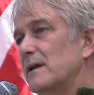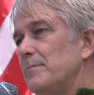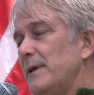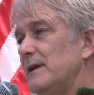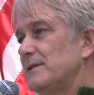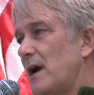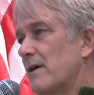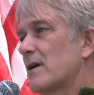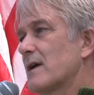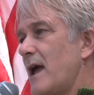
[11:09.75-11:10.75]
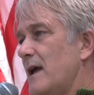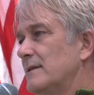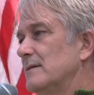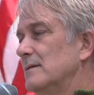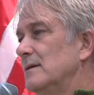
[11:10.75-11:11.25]
going to be
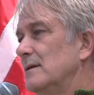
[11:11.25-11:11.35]
Terrorgate,